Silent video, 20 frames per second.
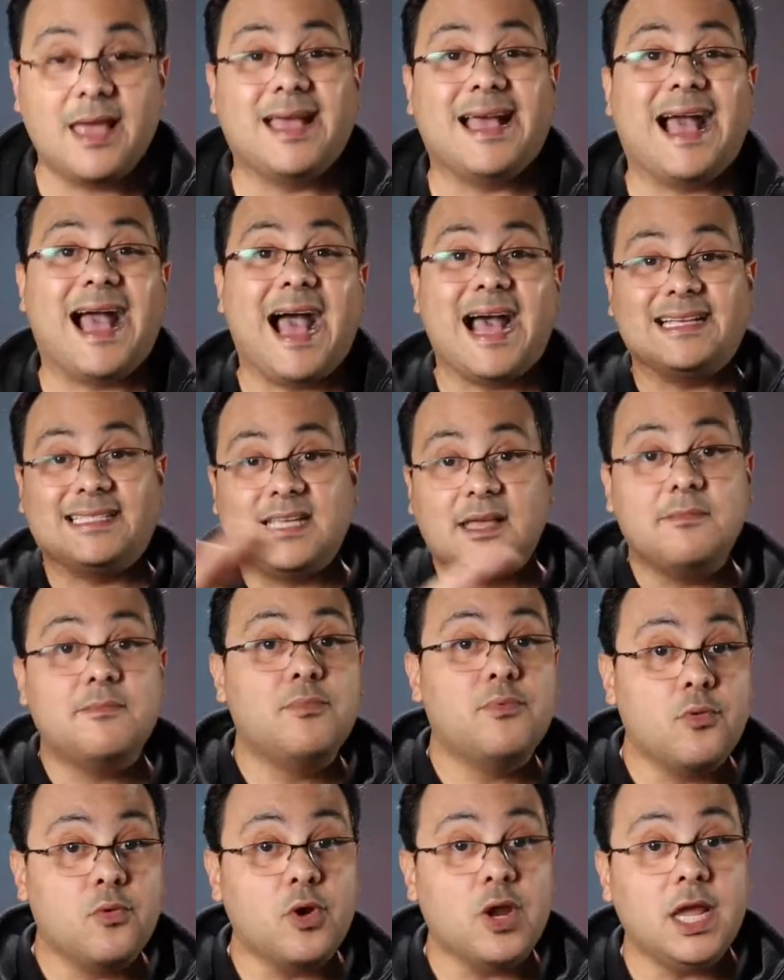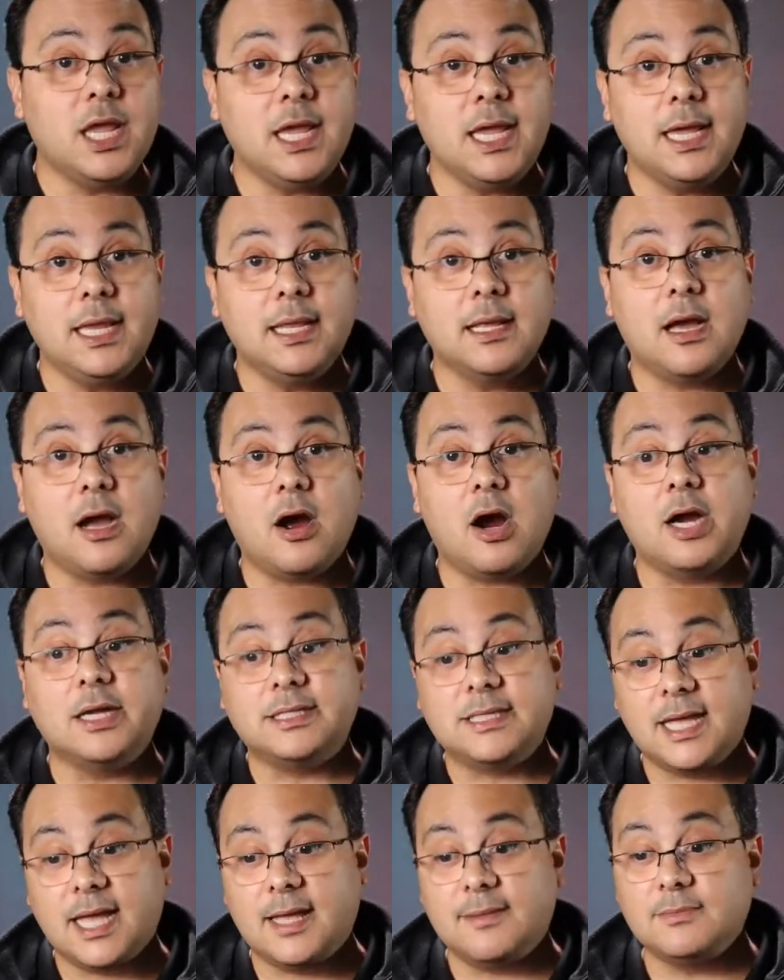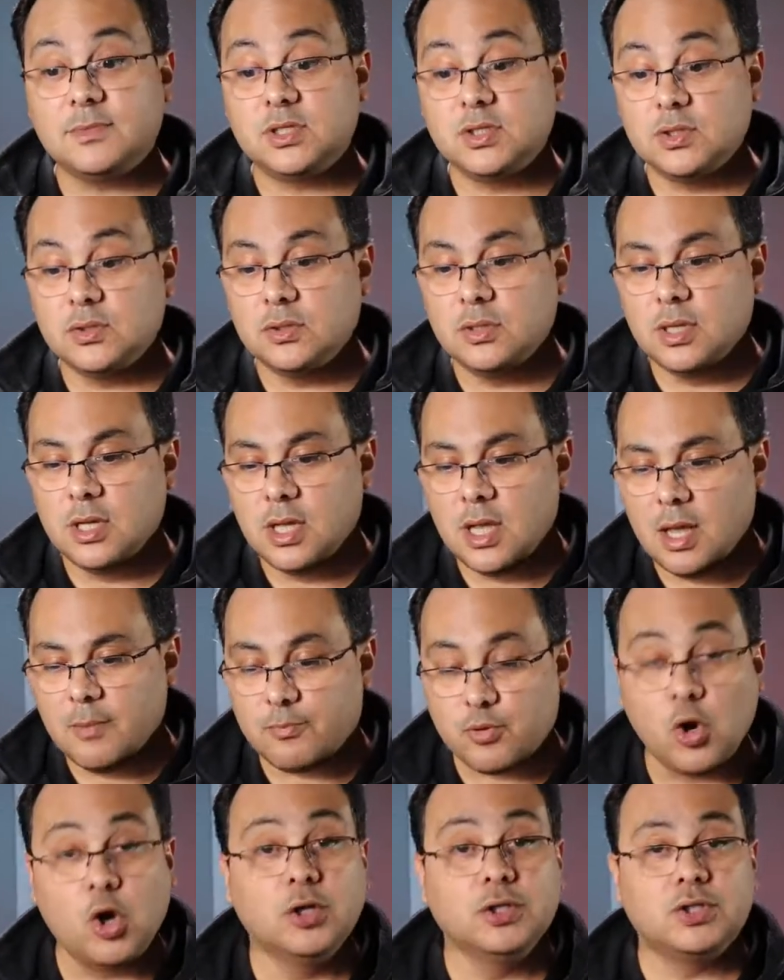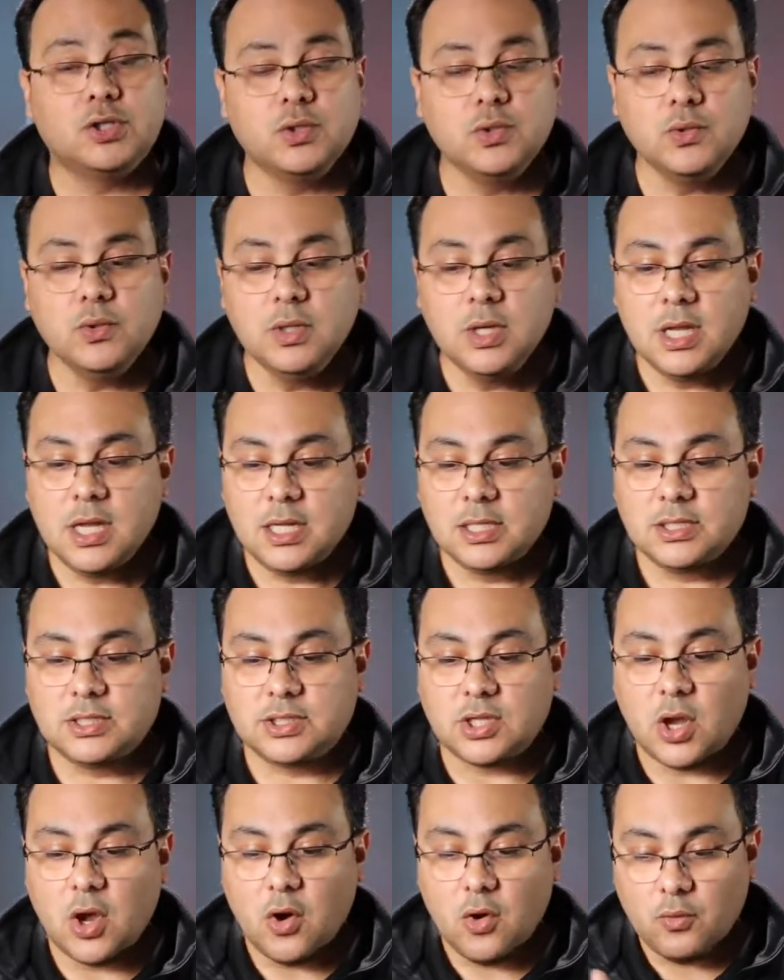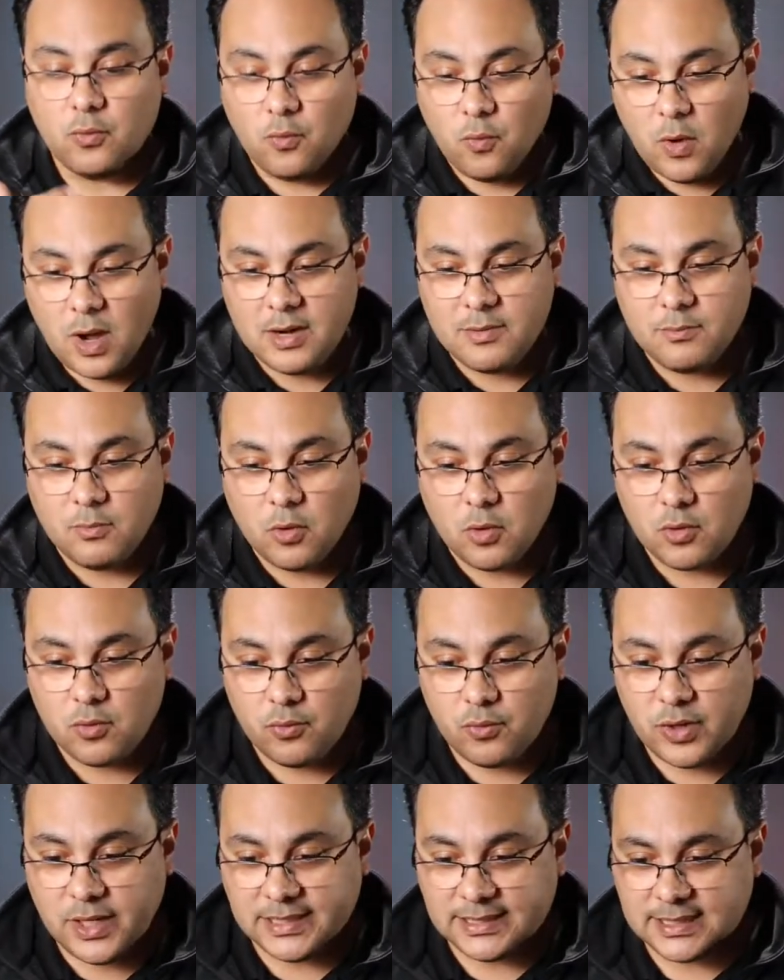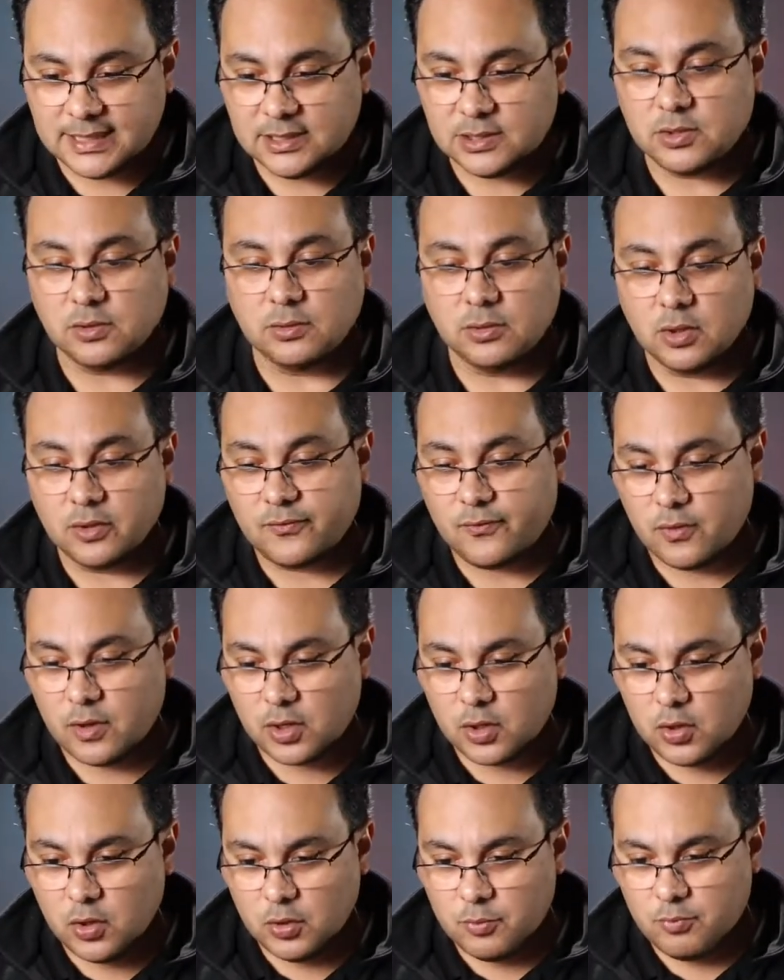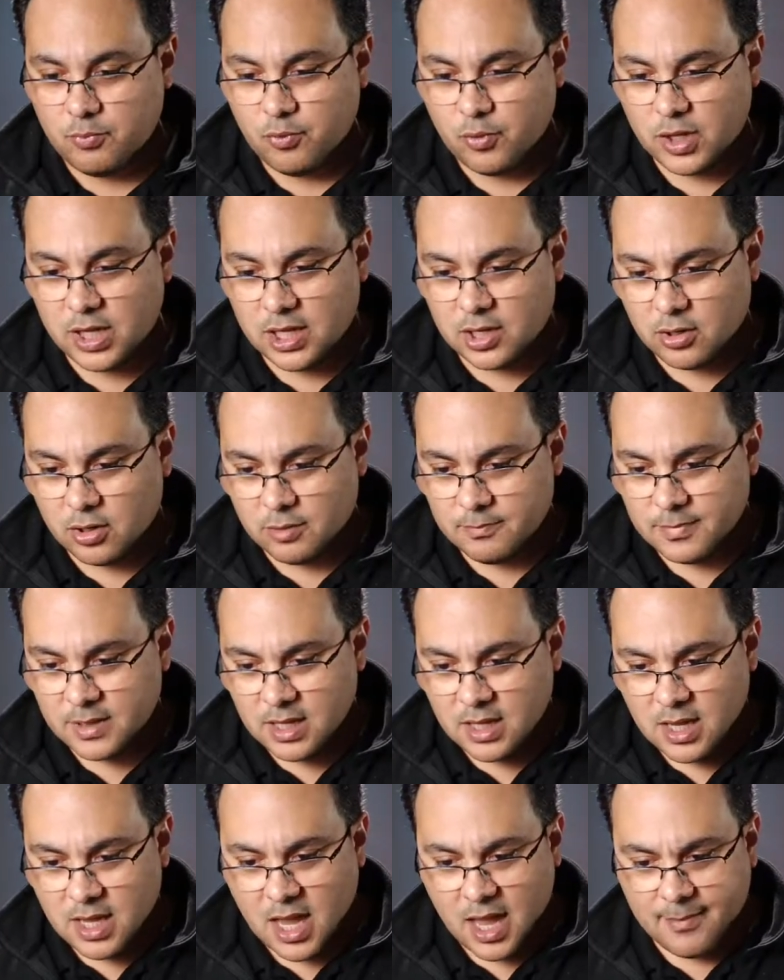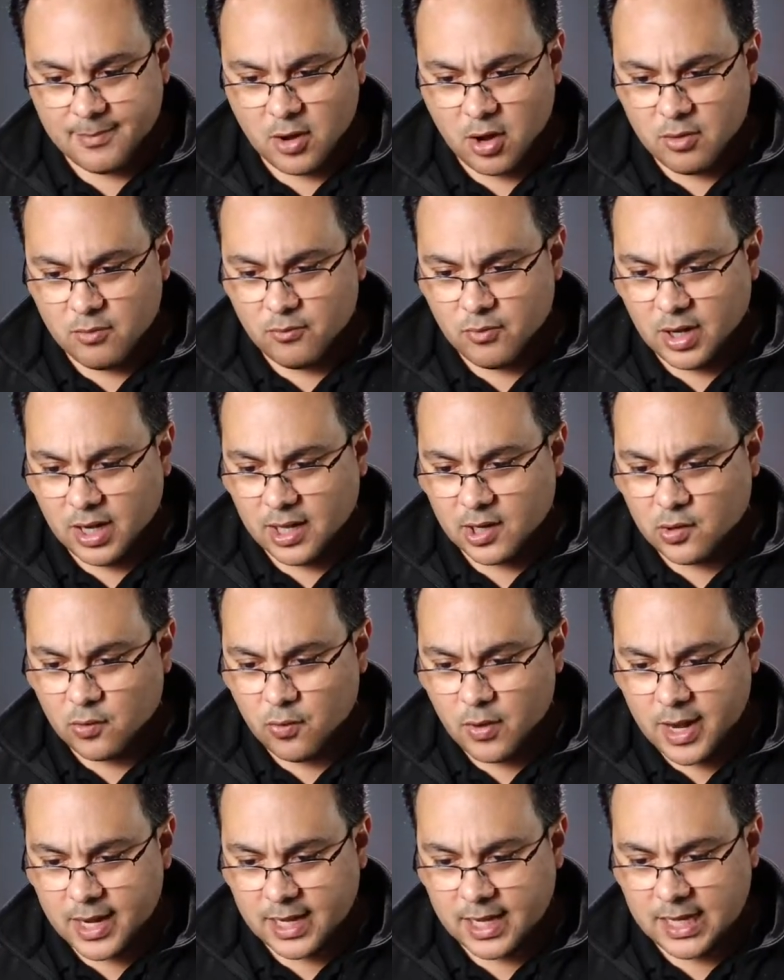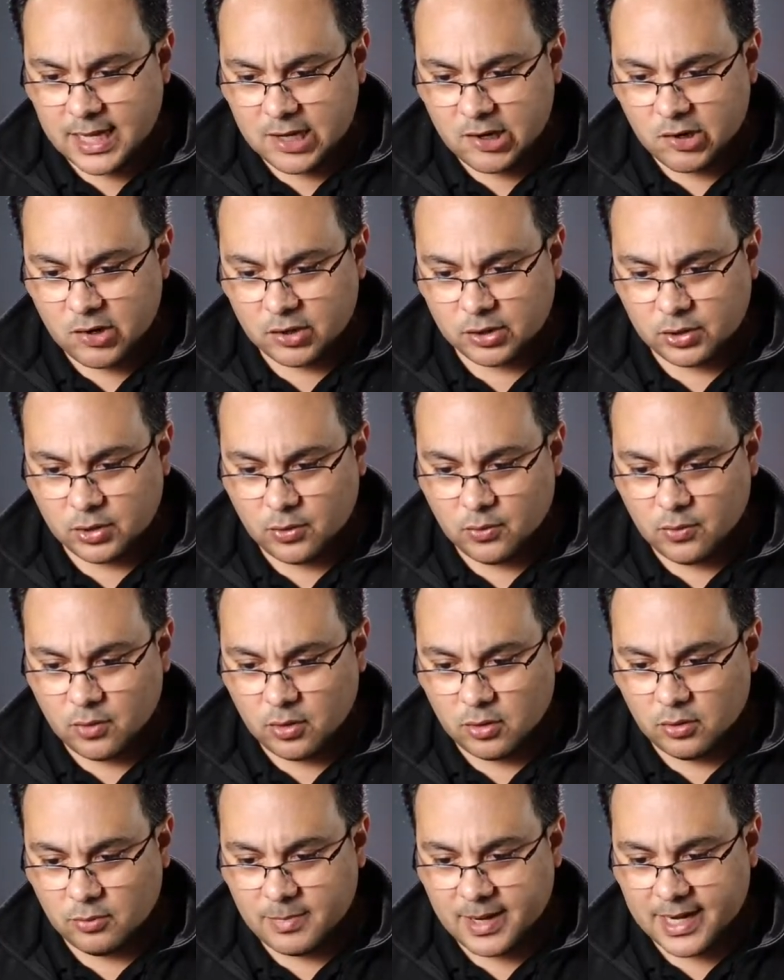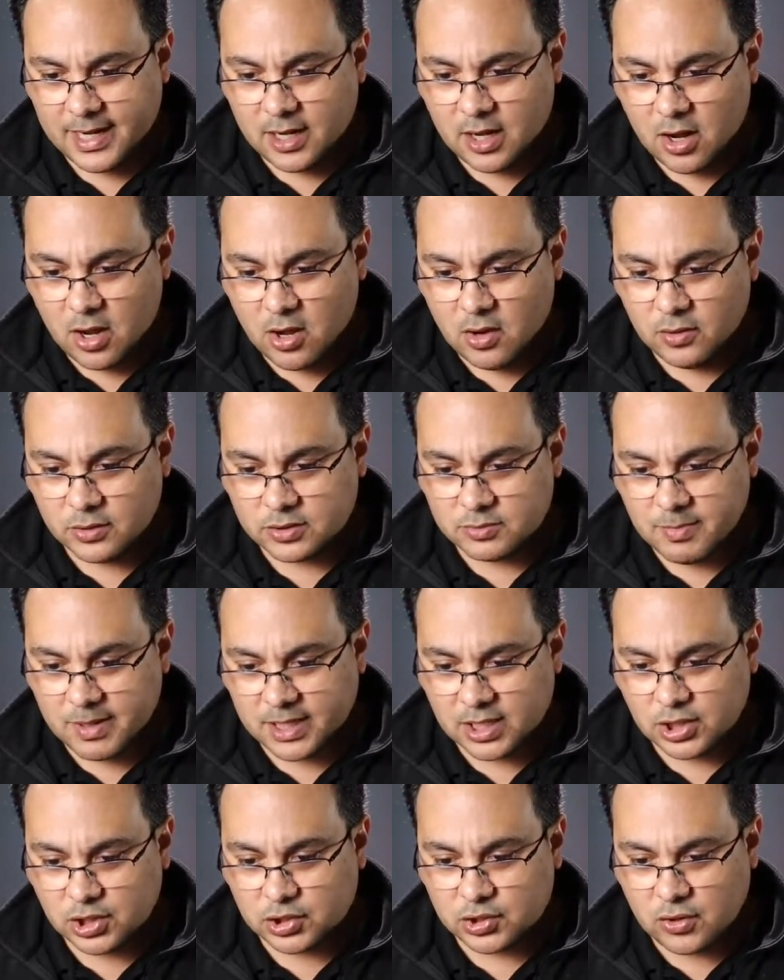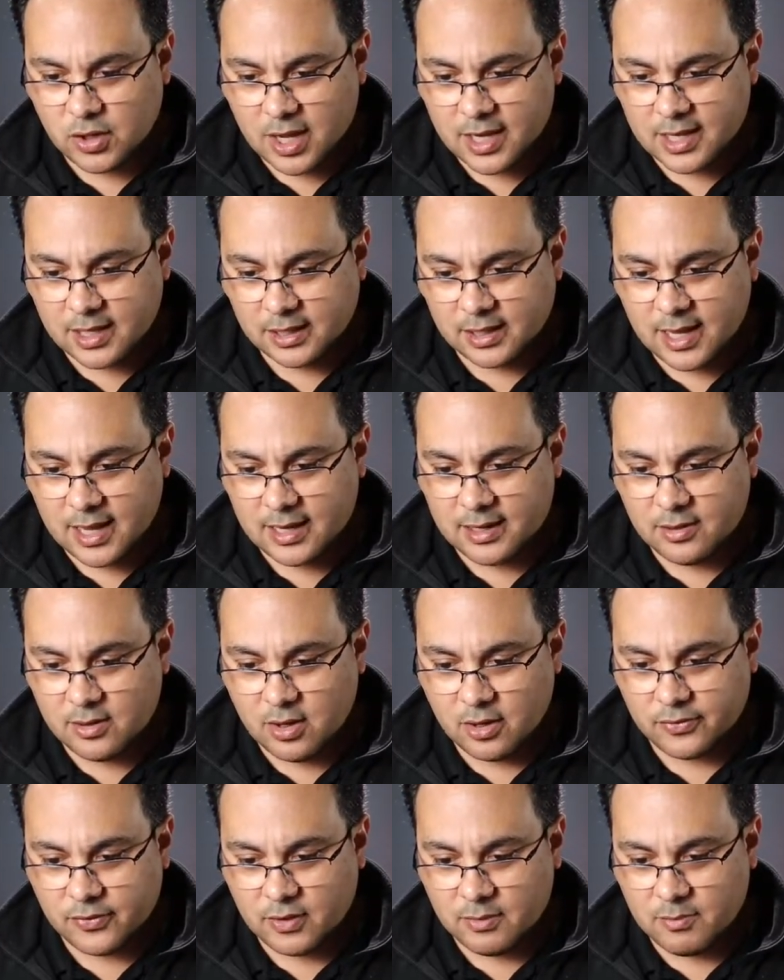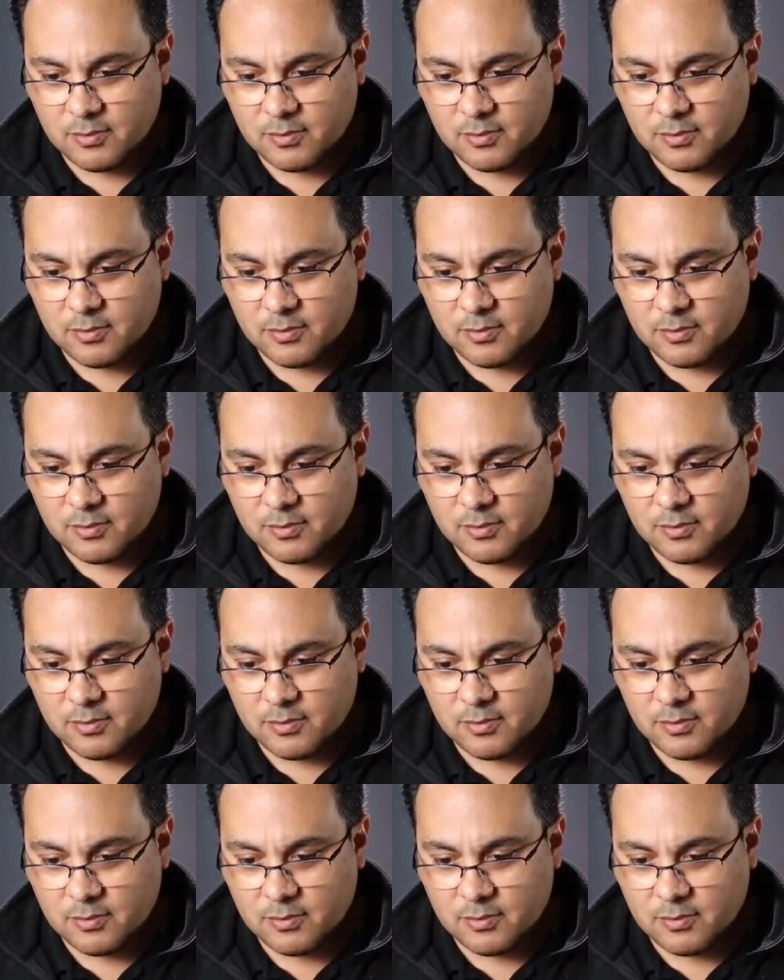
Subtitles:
as a breed are prone to. So one more reason to look for a good breeder. I'm going really quick here through all my notes, making sure I didn't let nothing